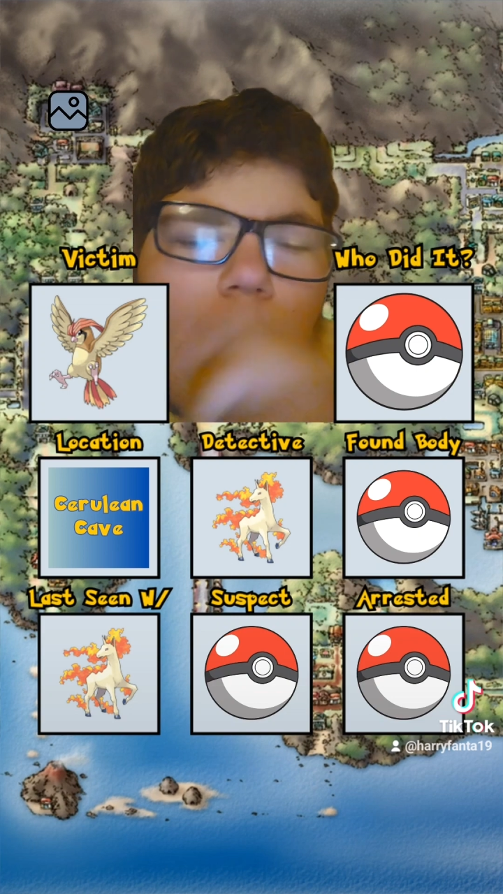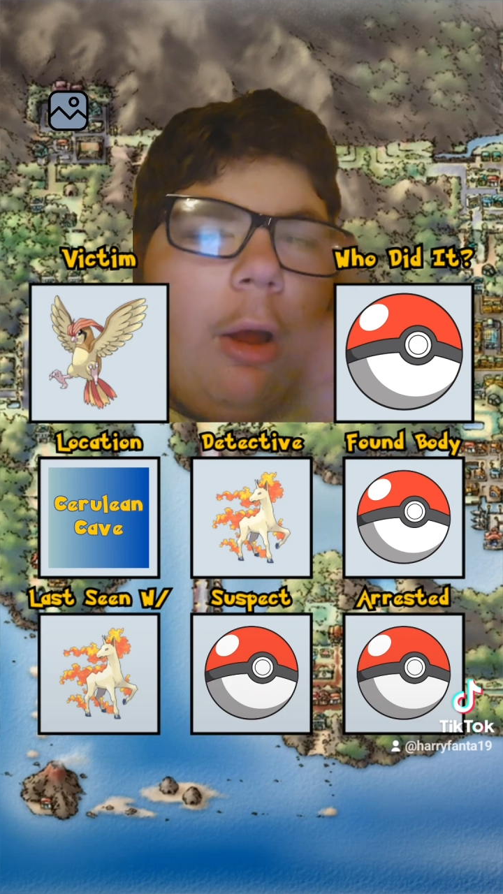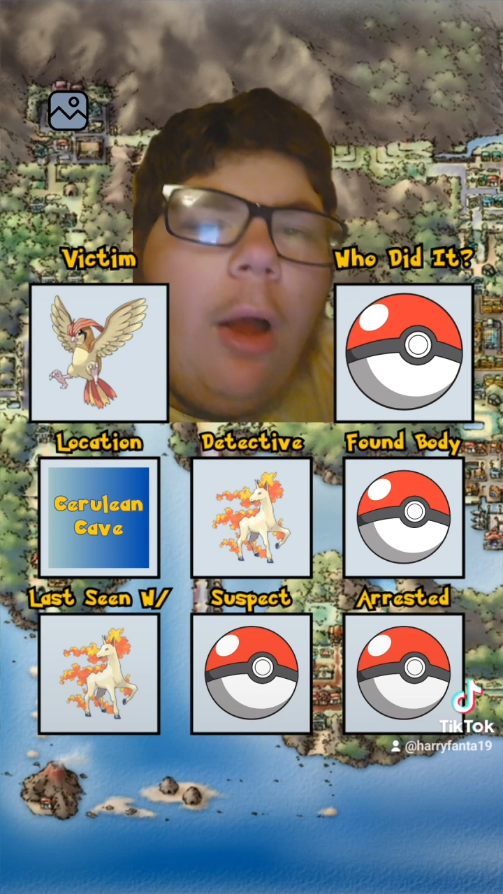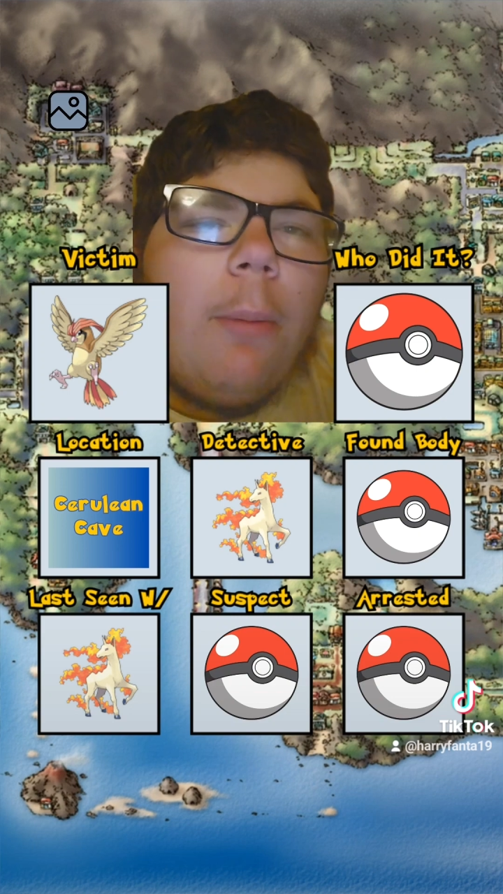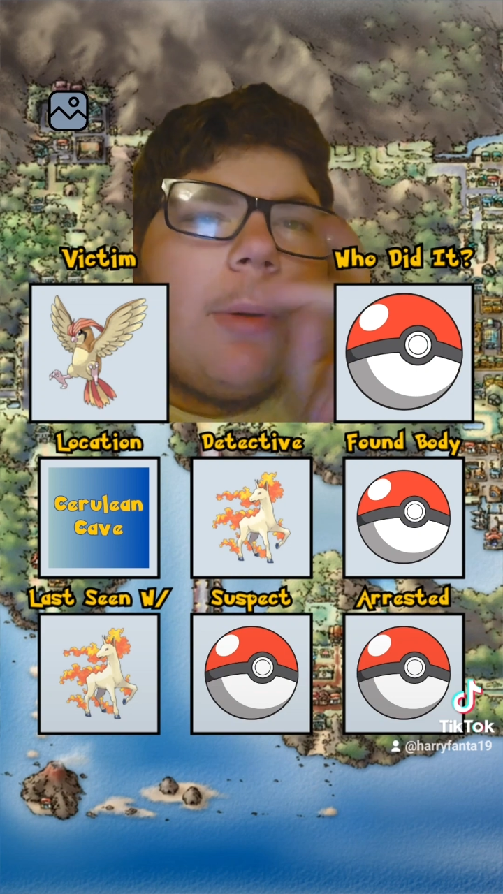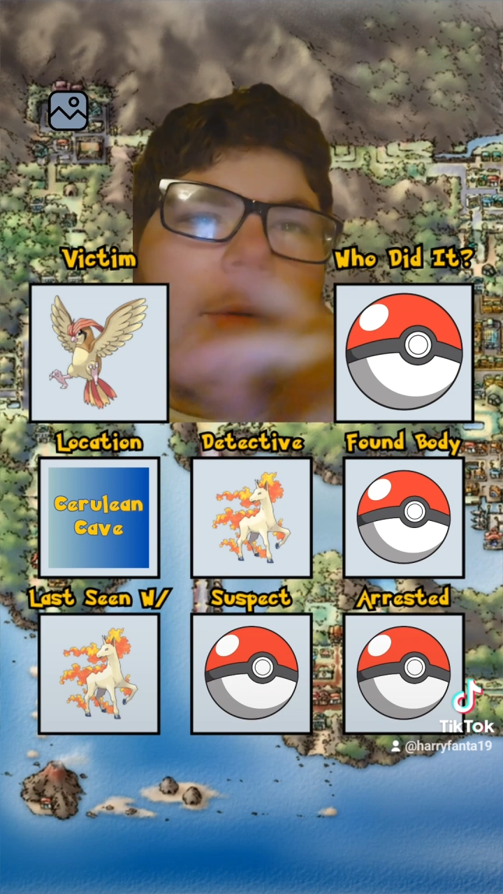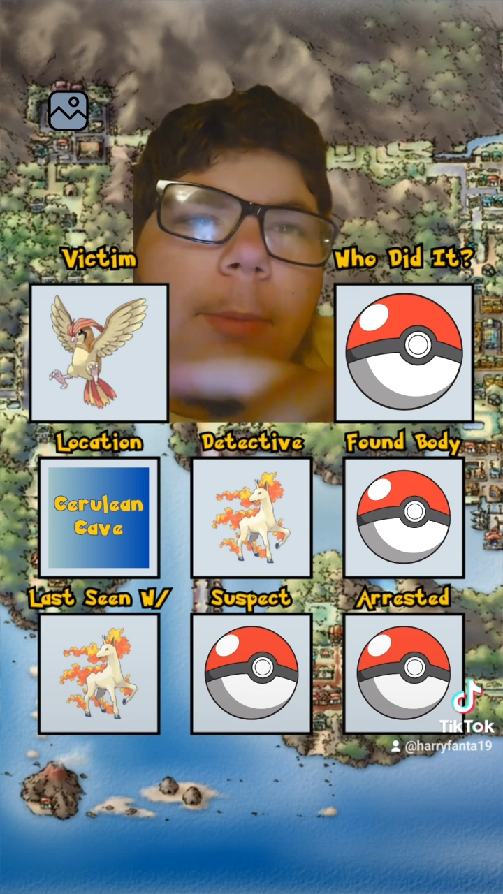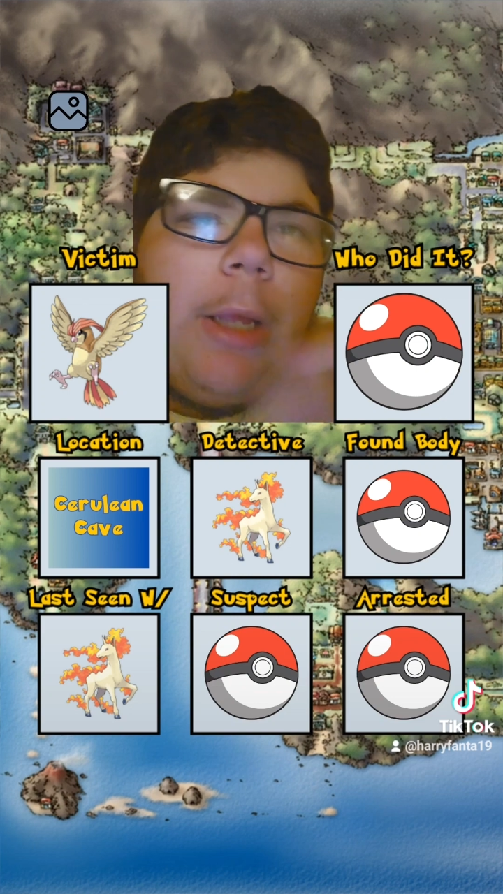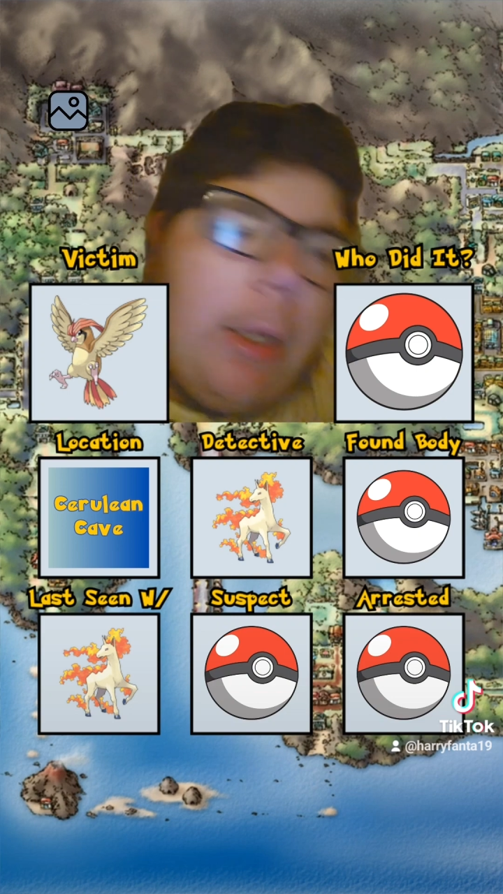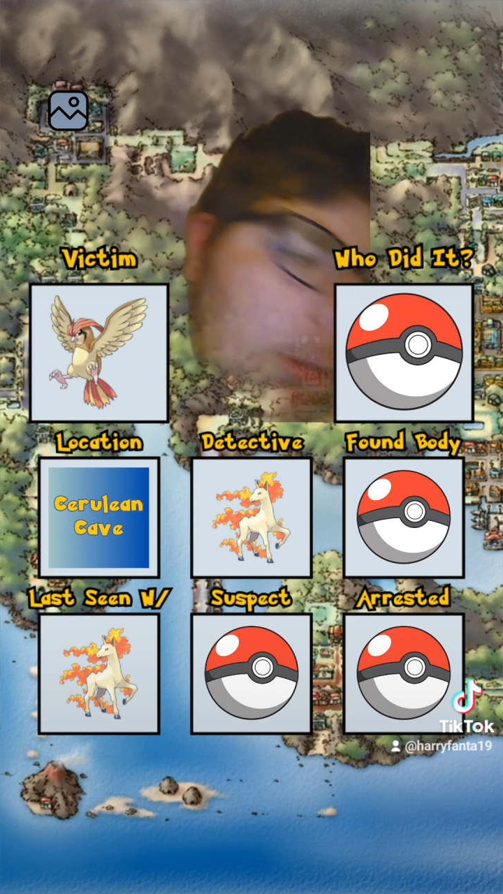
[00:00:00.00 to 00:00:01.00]
ah
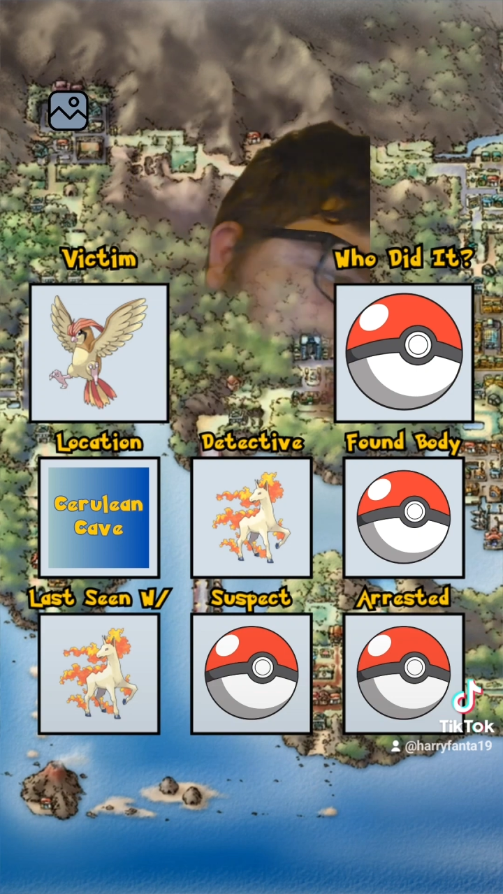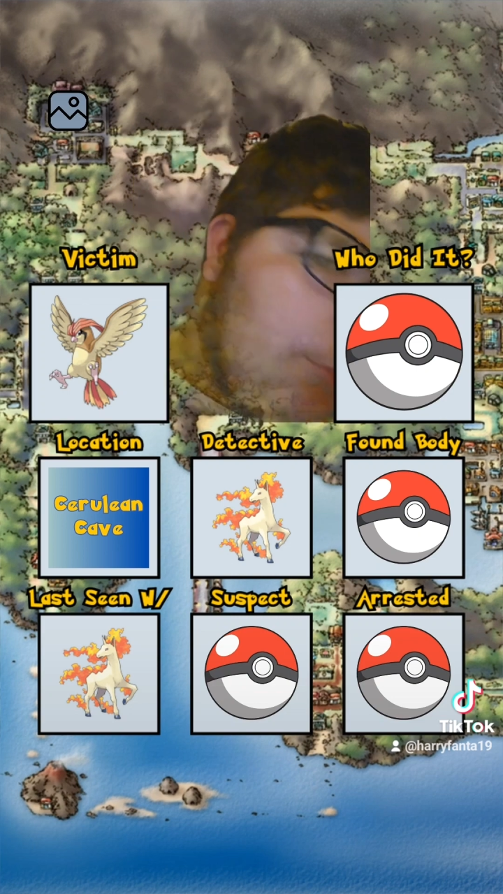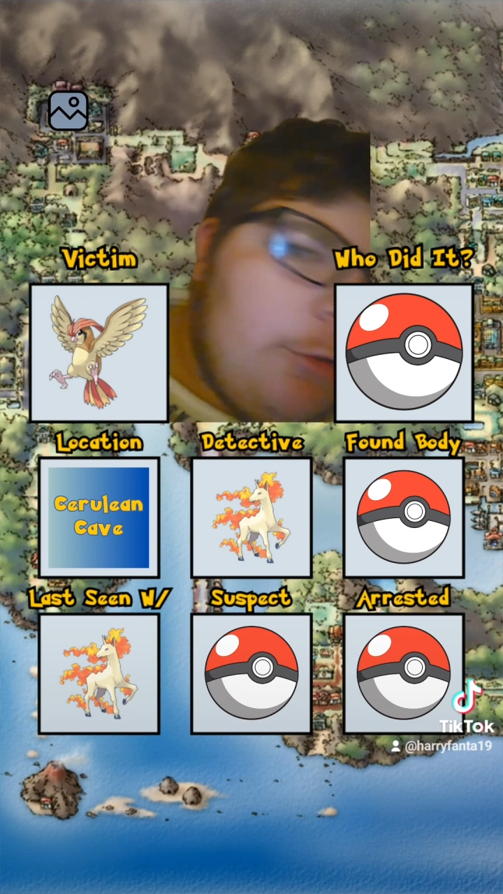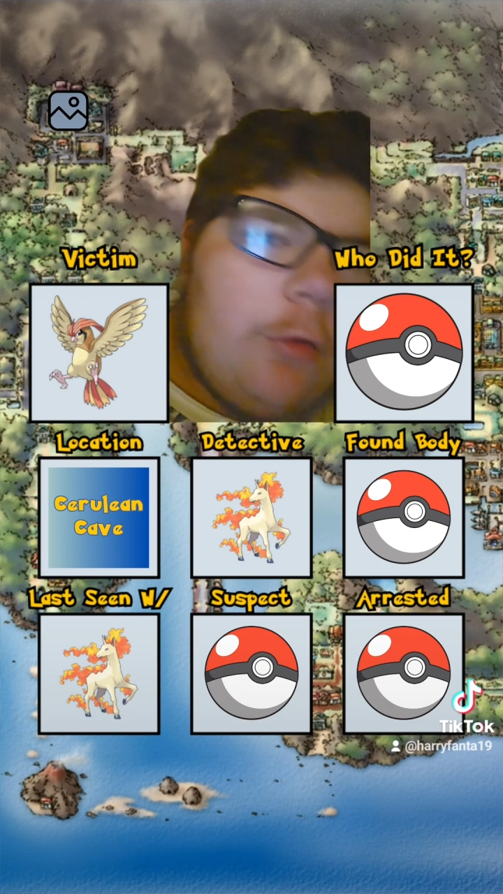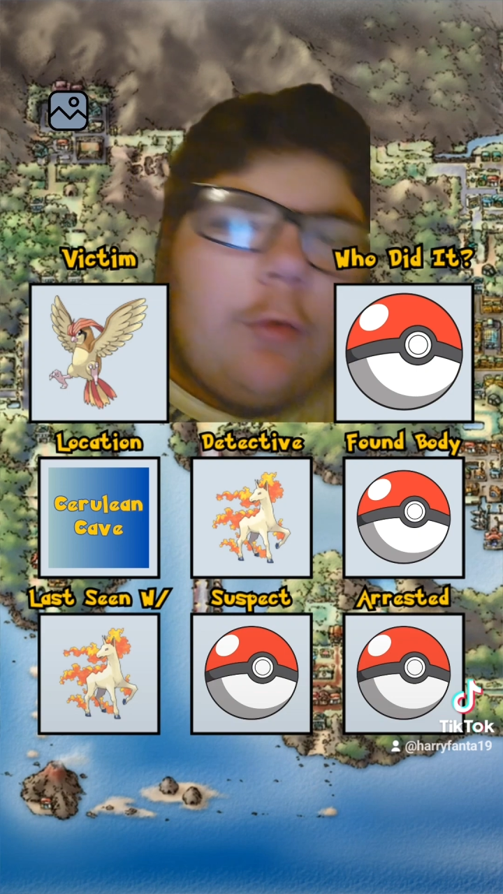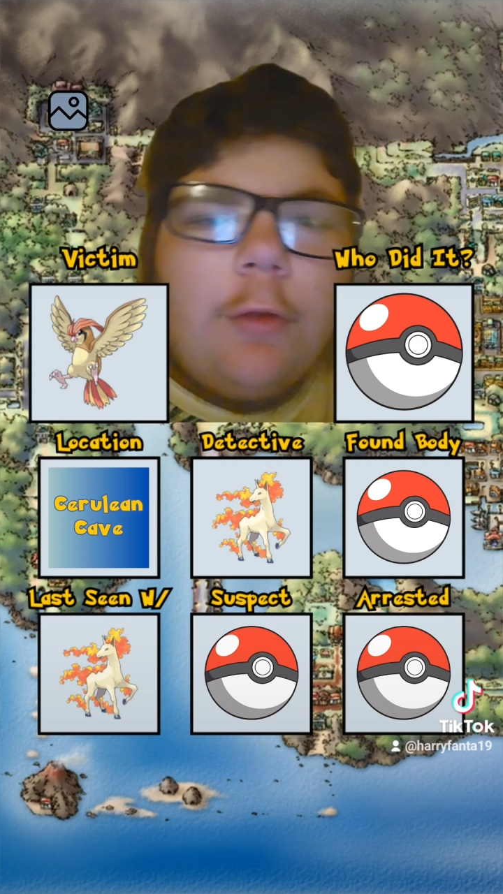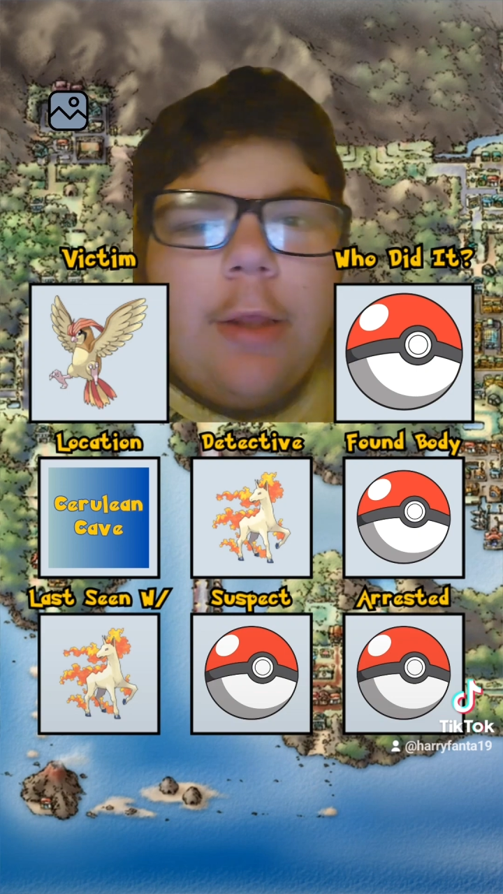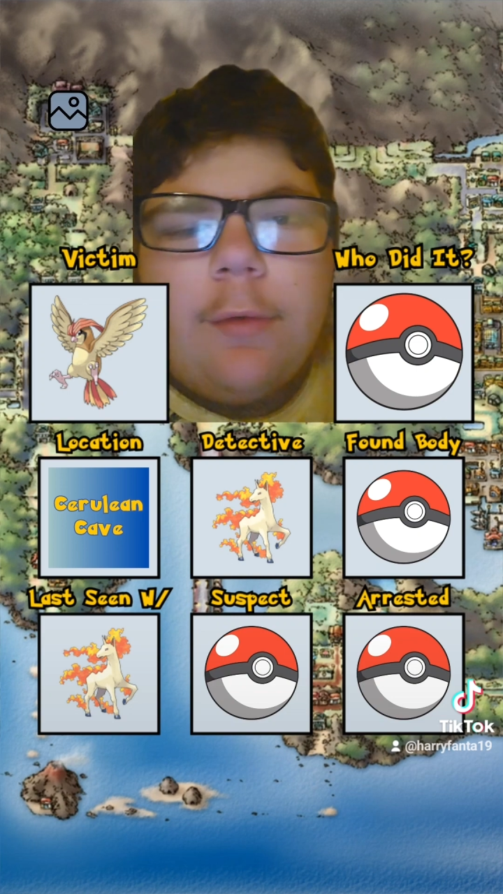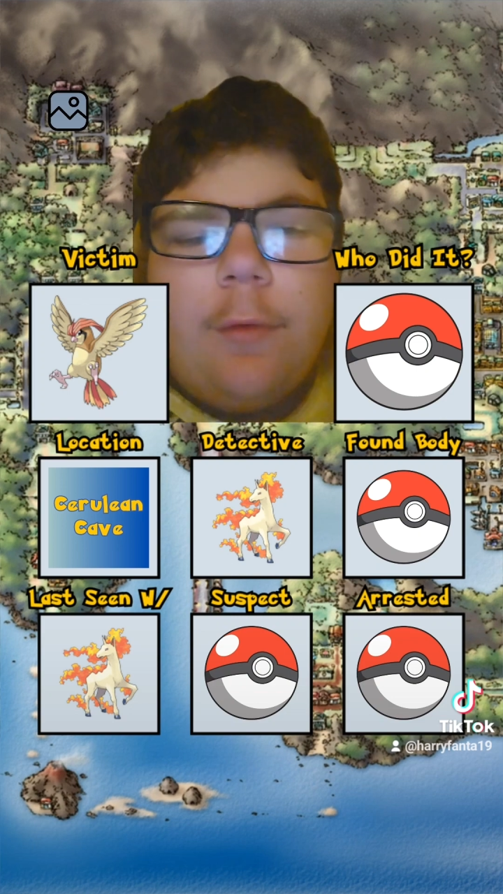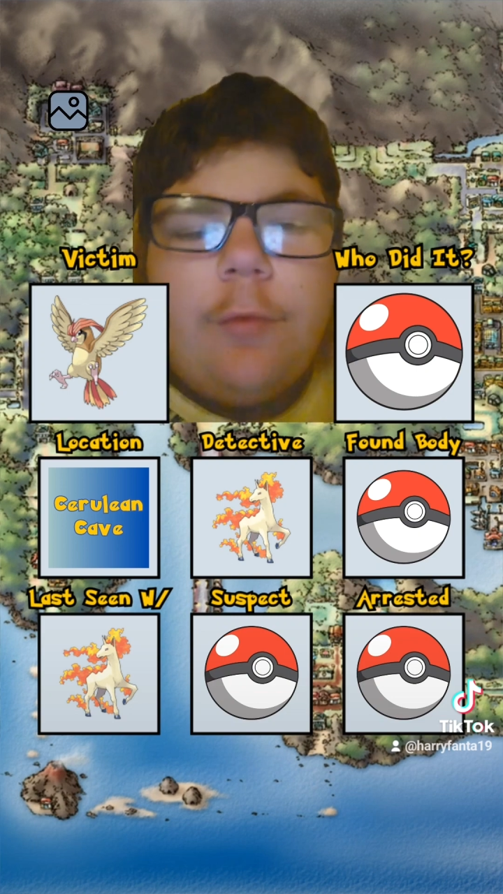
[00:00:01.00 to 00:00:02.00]
must be hanging out with the
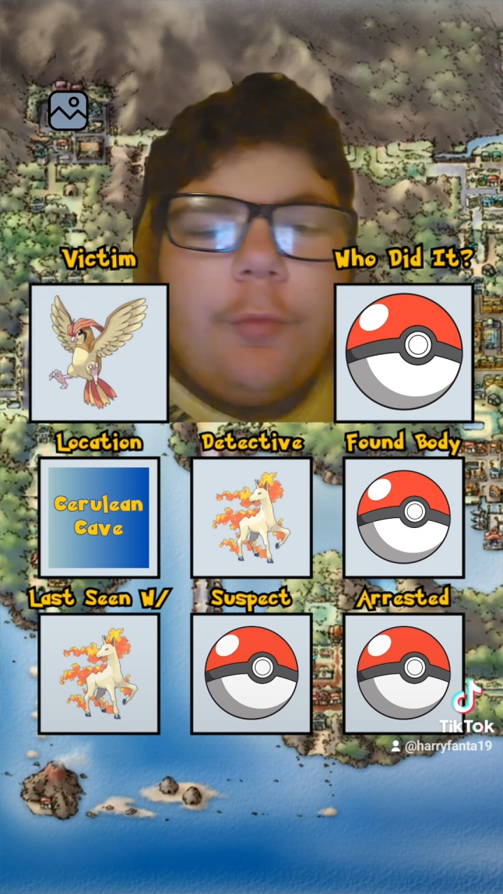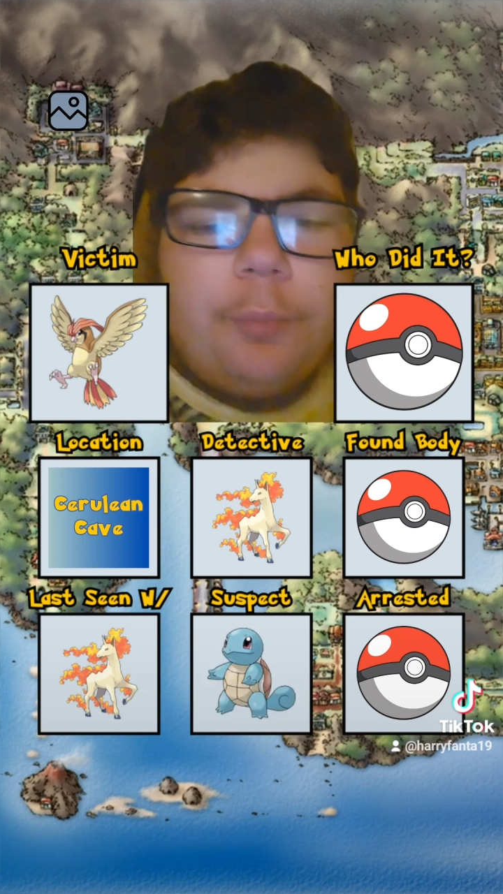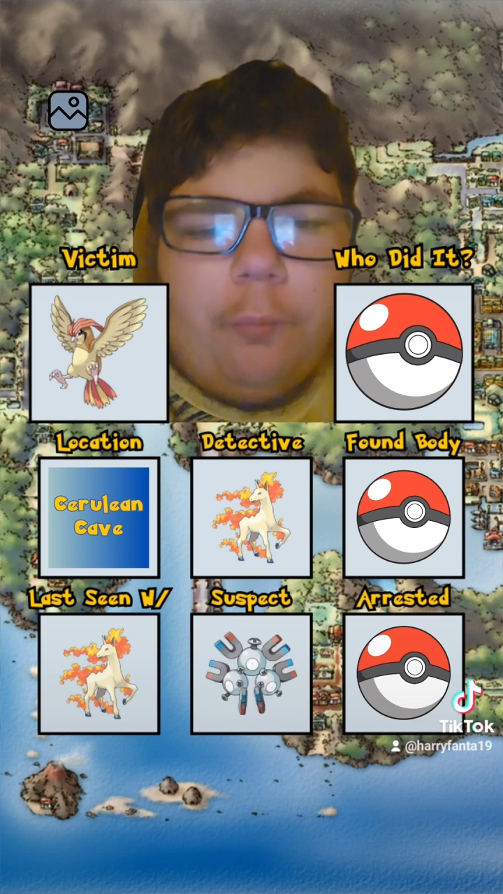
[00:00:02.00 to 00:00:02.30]
detective.